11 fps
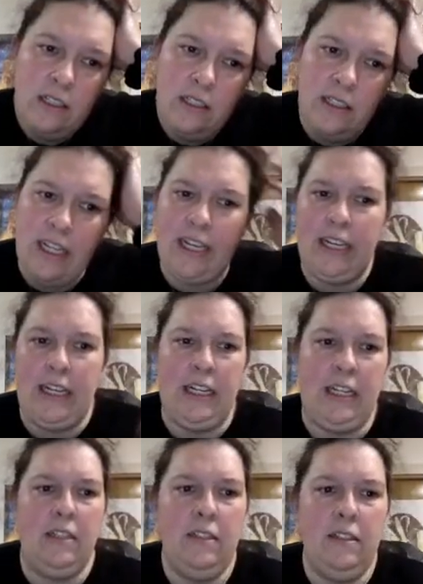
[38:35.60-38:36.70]

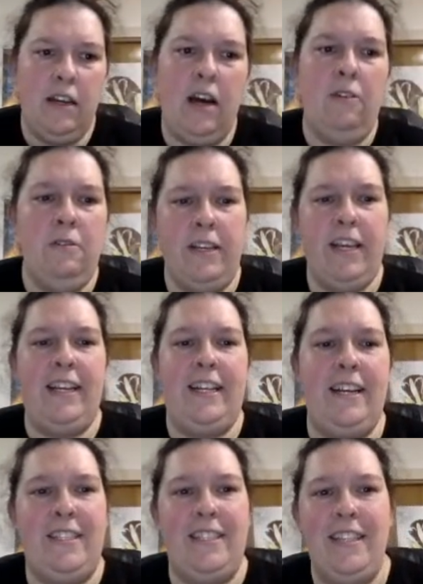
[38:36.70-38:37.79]
then, oh, yeah, it
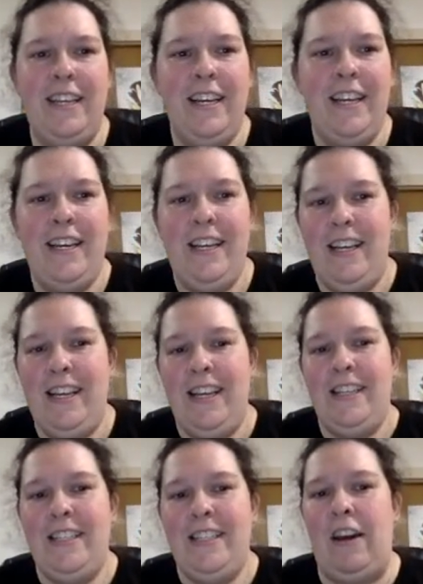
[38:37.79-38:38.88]
does.
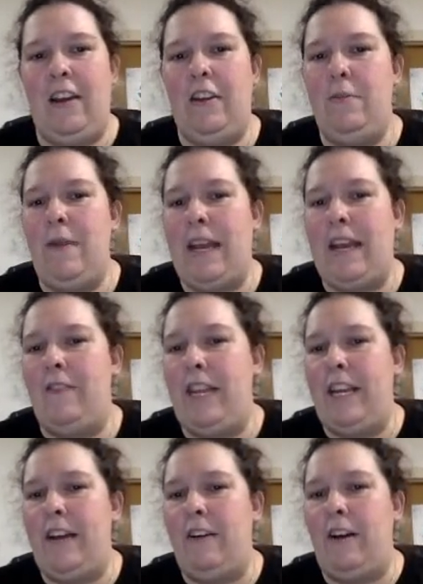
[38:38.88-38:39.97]
So if you make a
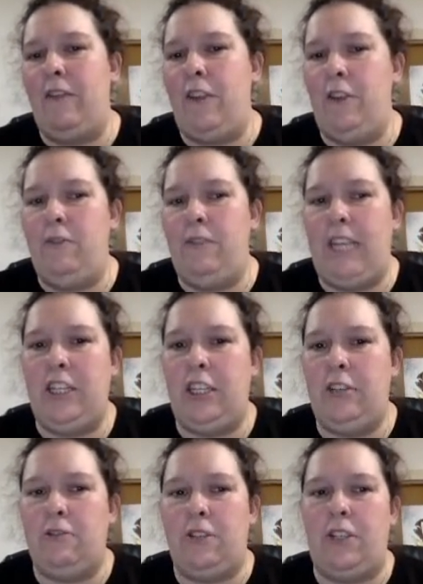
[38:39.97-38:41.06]
video of you teaching
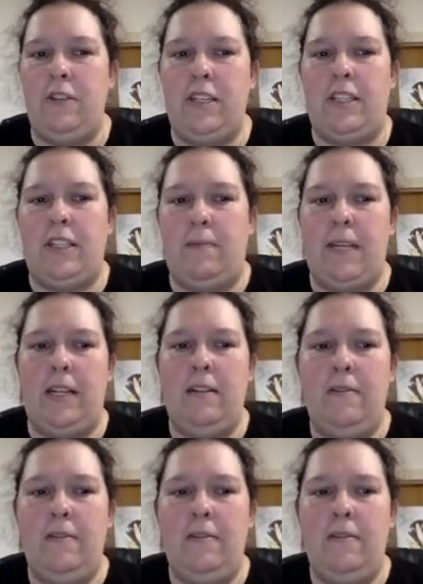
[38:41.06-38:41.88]
your students something,